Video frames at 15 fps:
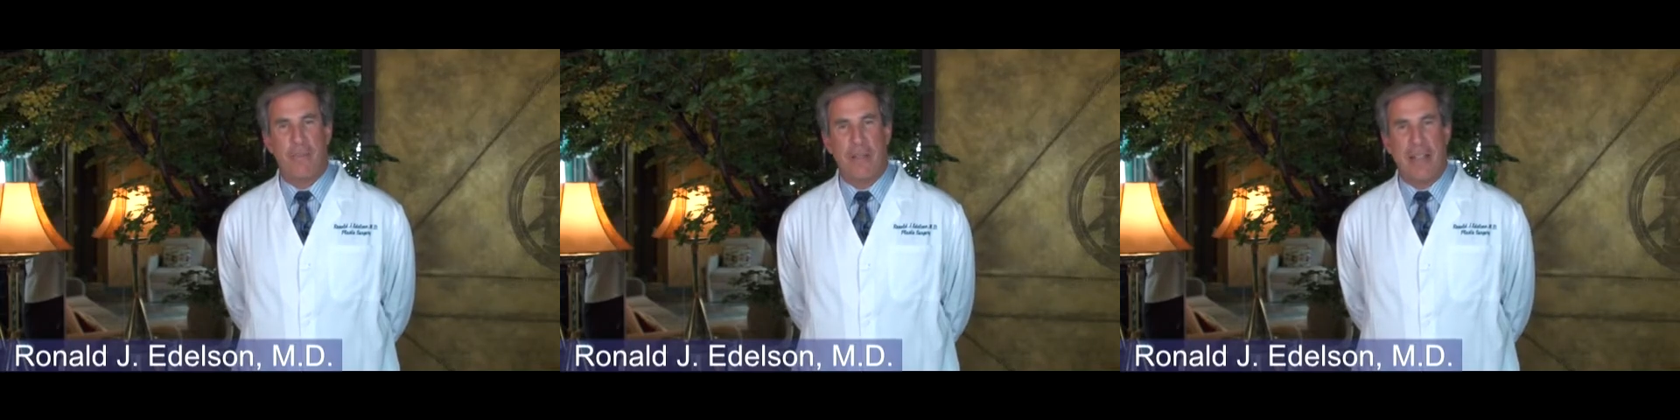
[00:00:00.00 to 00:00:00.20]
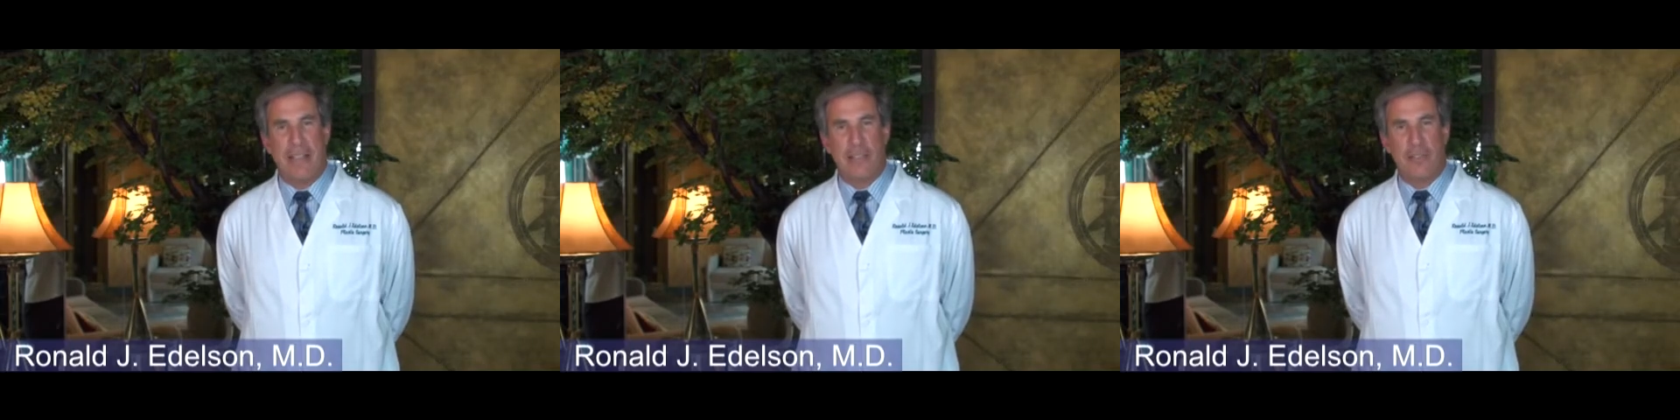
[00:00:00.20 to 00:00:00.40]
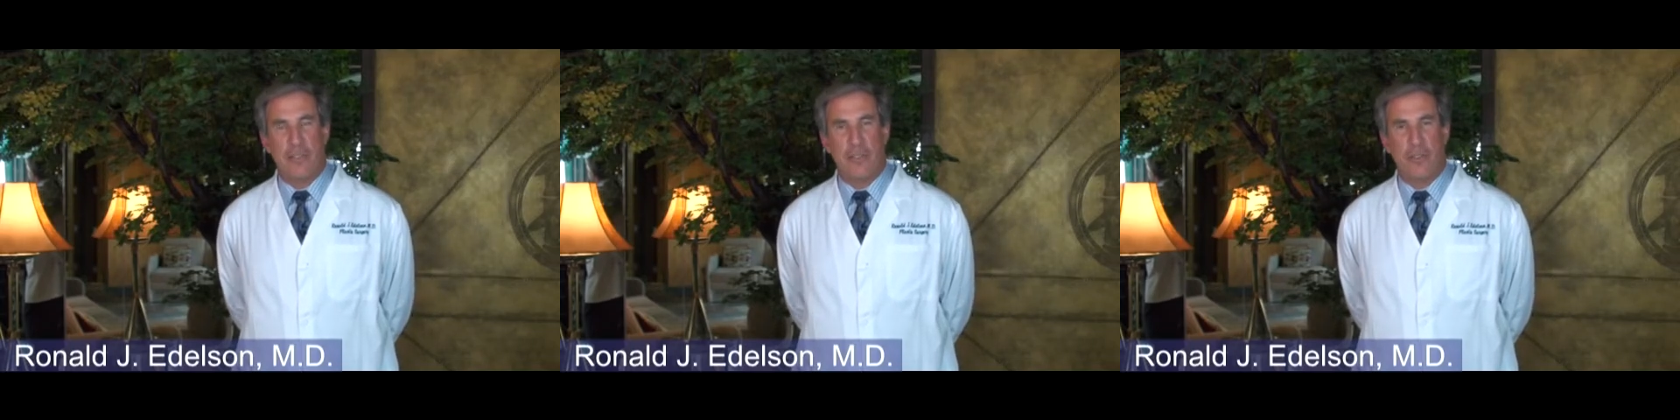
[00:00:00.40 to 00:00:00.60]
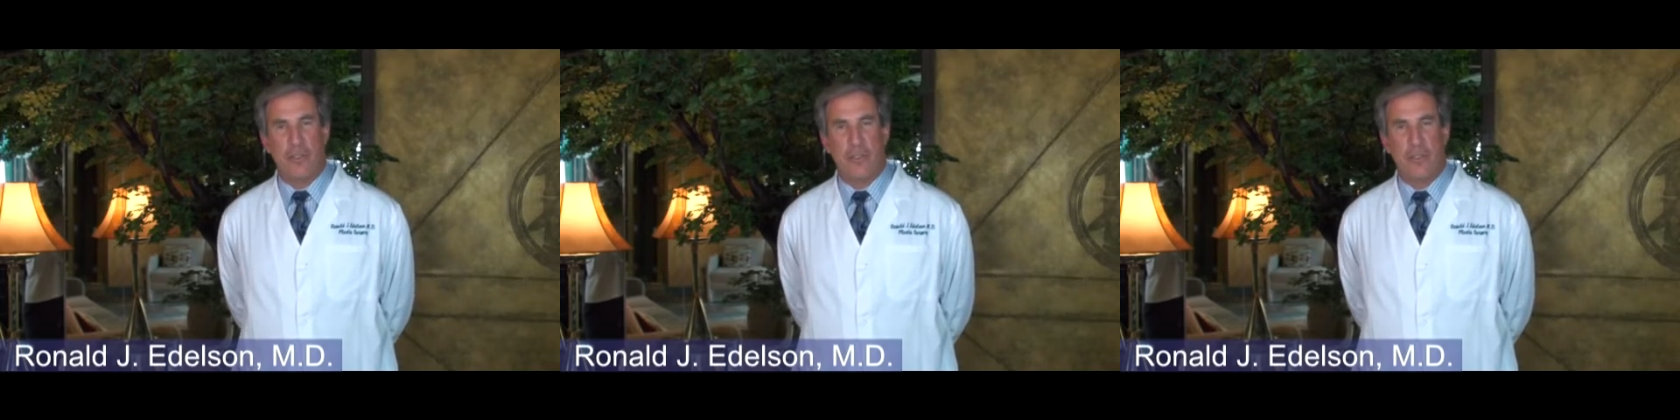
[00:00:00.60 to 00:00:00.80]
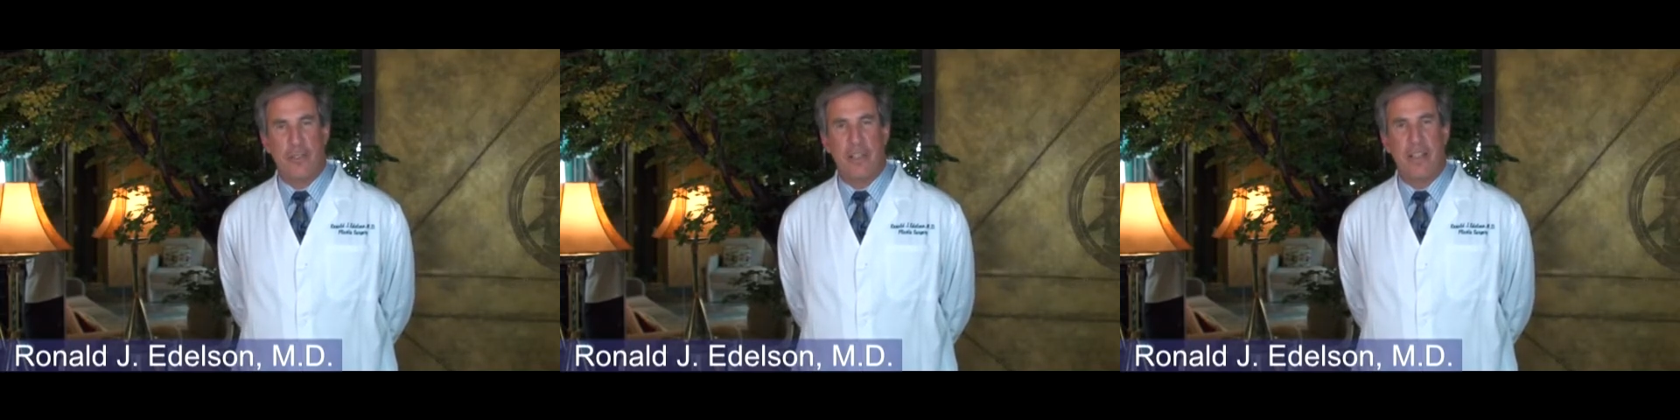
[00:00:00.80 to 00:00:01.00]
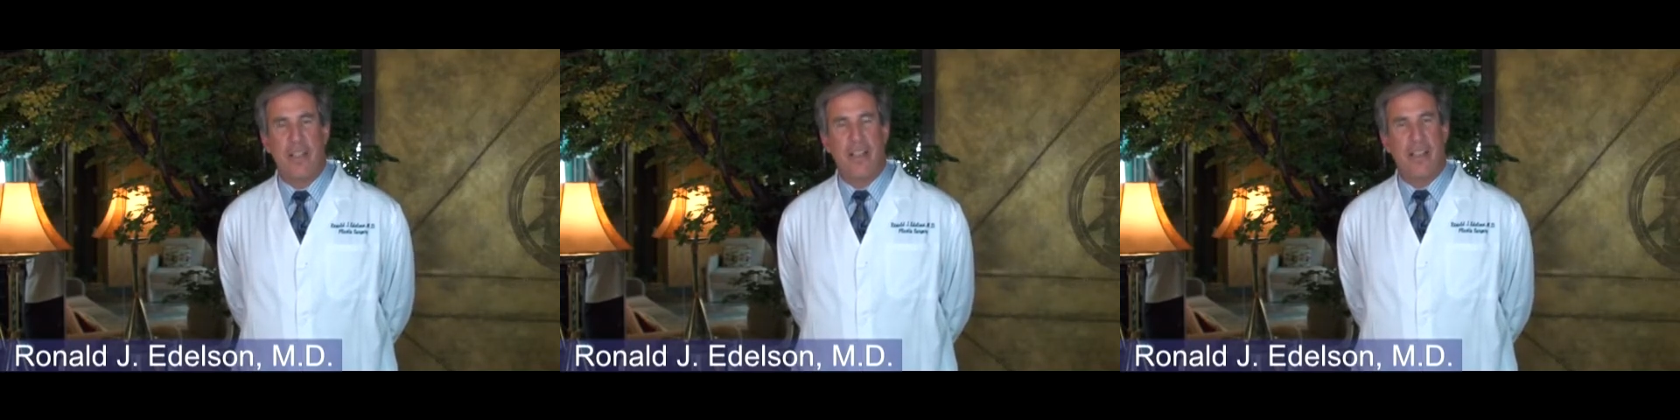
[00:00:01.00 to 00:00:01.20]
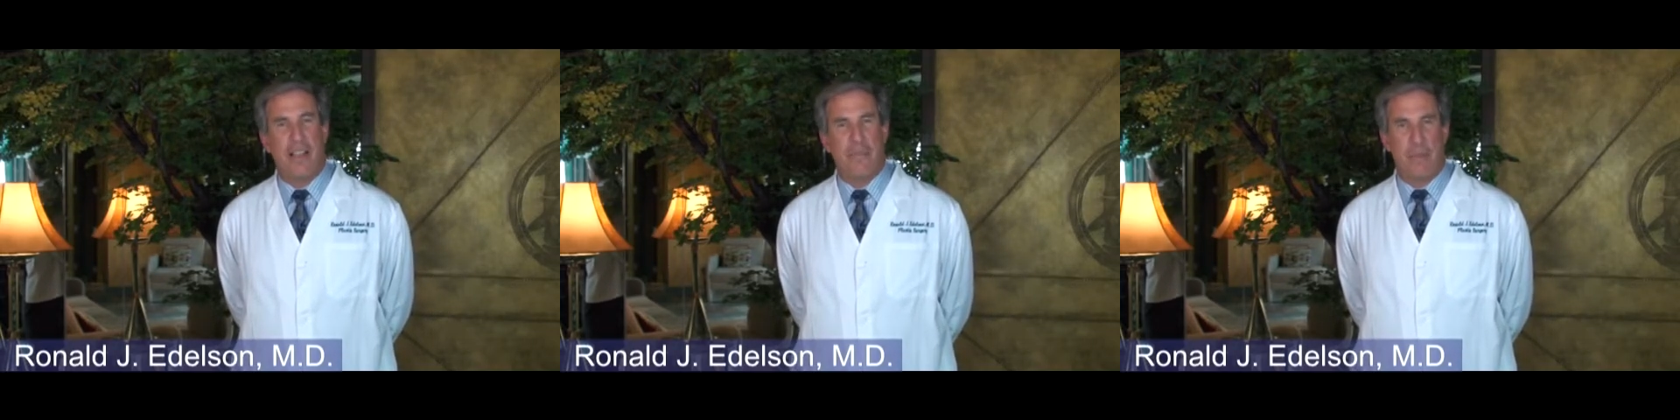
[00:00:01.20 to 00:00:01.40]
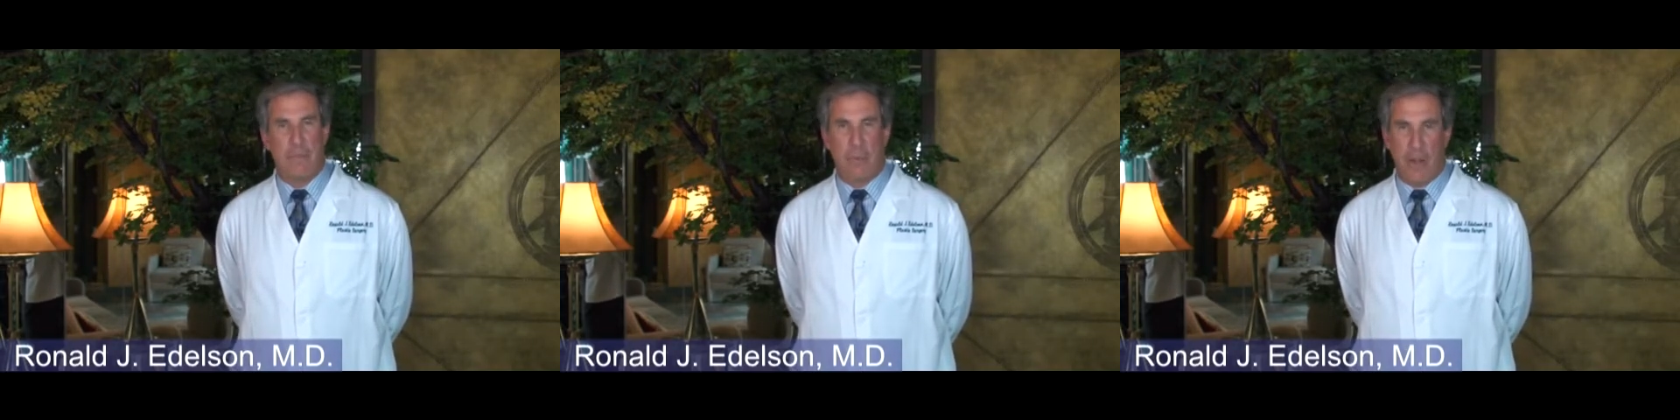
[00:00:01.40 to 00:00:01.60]
plastic surgeon.
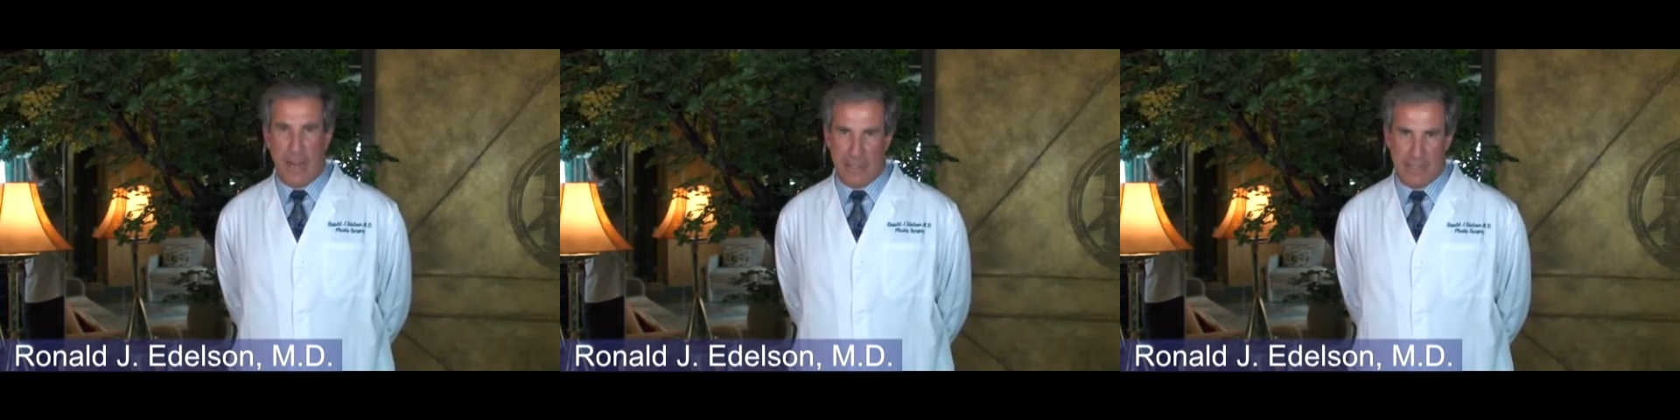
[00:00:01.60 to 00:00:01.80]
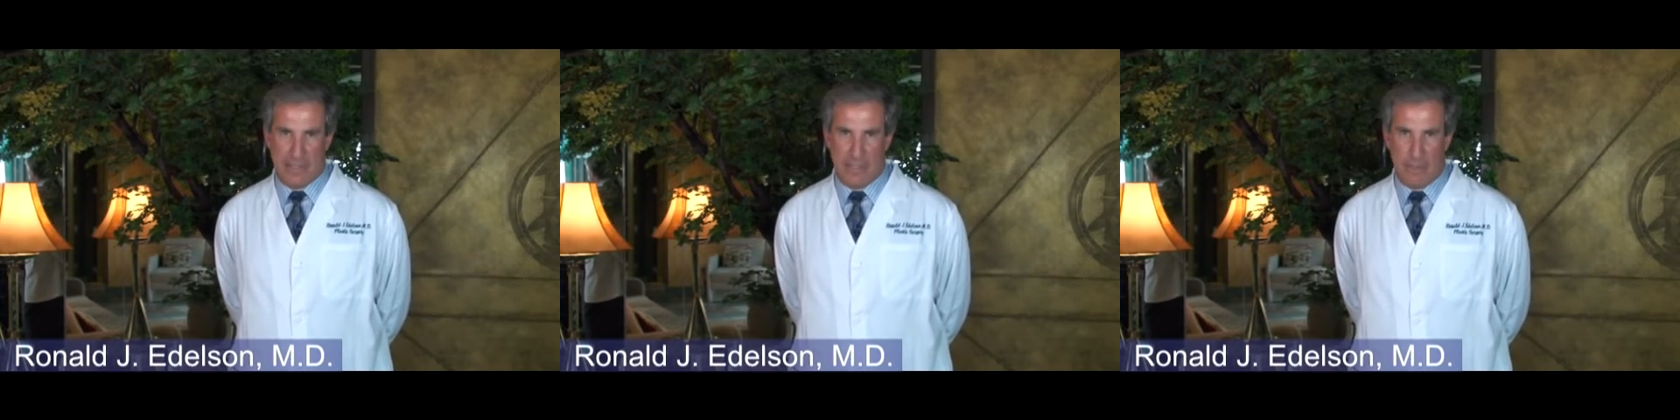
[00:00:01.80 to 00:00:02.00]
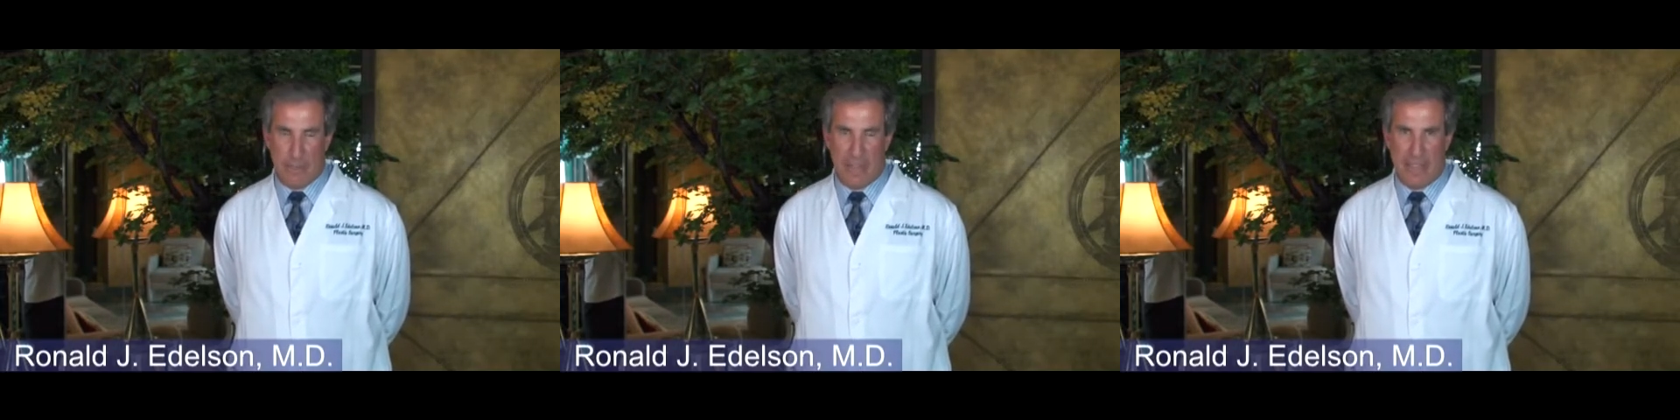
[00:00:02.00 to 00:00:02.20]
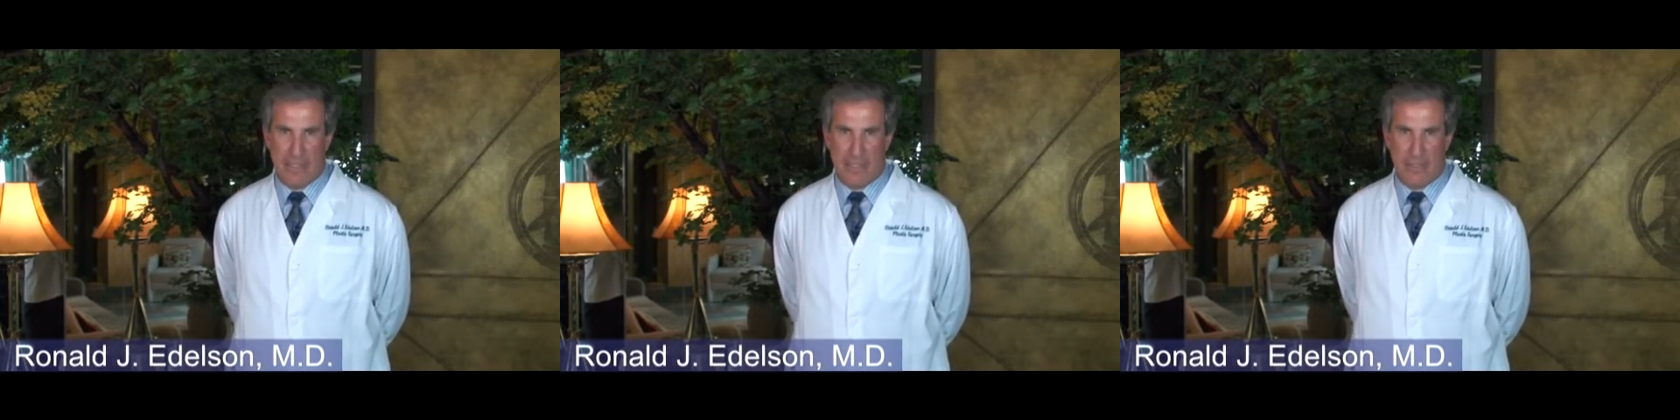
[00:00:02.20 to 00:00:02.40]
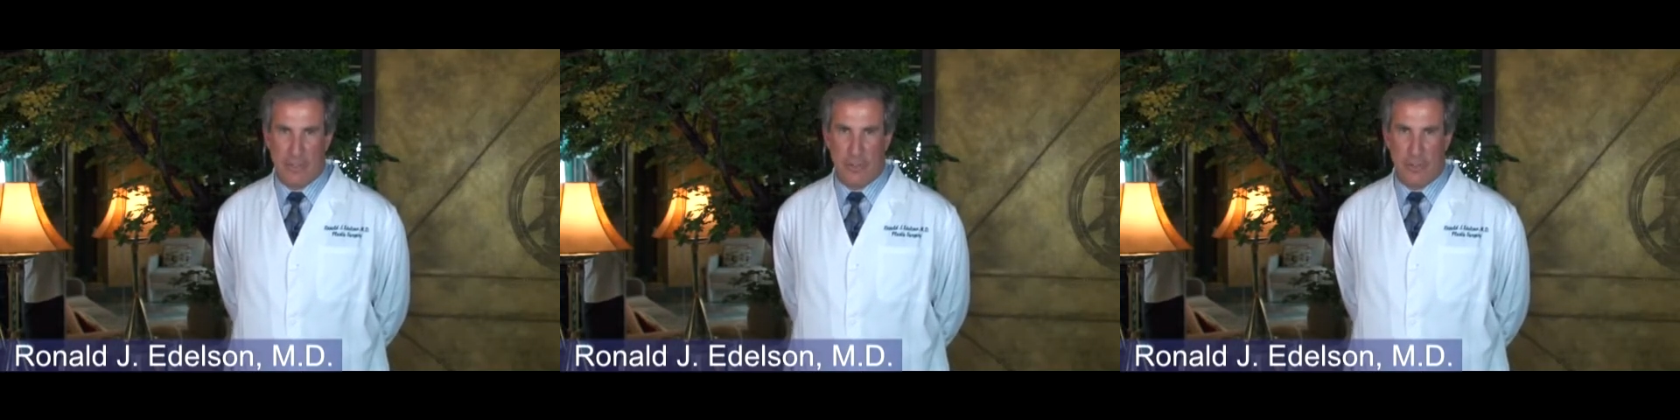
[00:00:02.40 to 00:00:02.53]
I've been practicing plastic